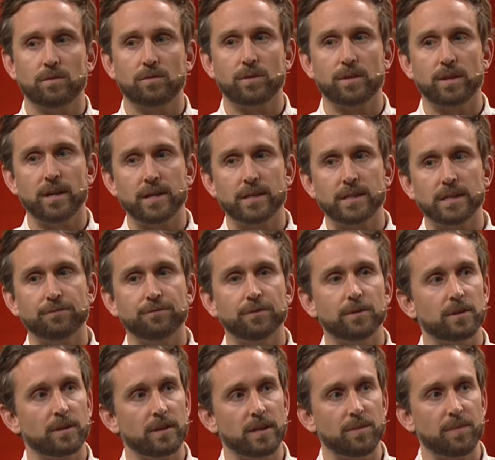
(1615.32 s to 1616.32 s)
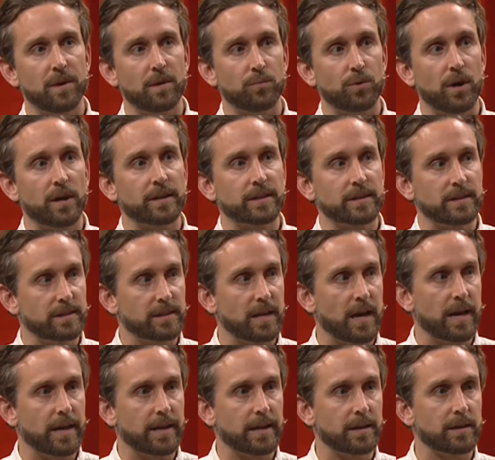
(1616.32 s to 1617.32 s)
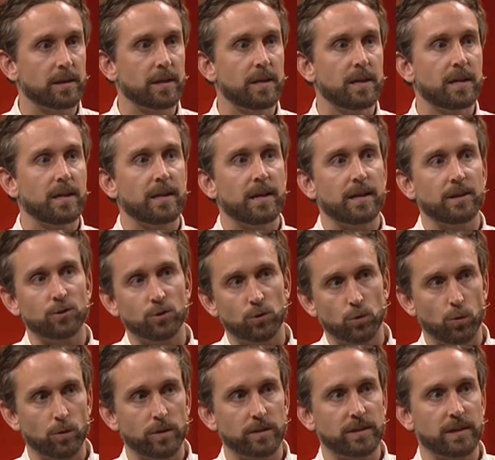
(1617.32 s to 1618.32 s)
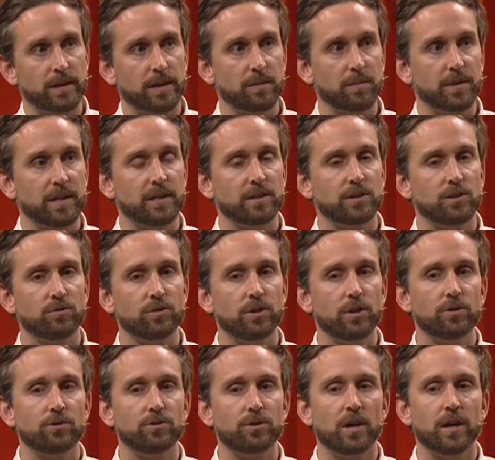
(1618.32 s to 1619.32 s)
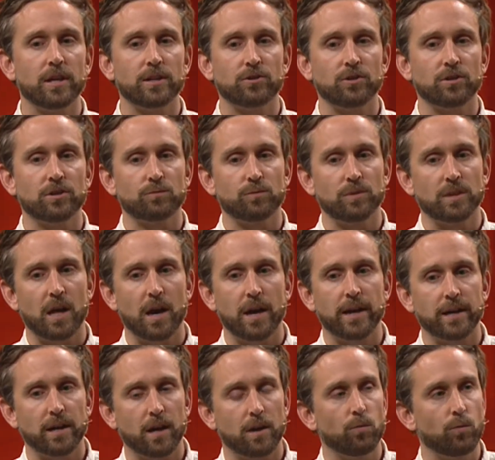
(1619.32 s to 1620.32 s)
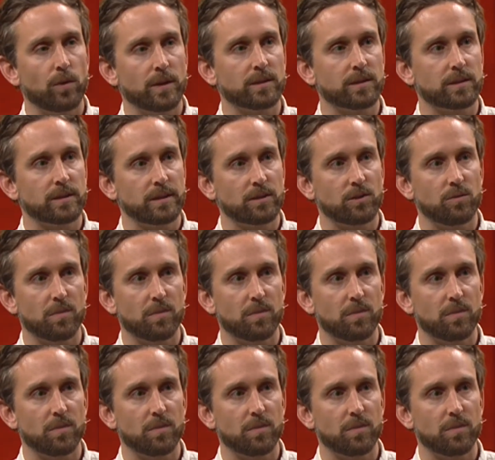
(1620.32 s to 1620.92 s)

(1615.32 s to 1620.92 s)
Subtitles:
think differently about product design and sourcing, because you know you're not just relying on one single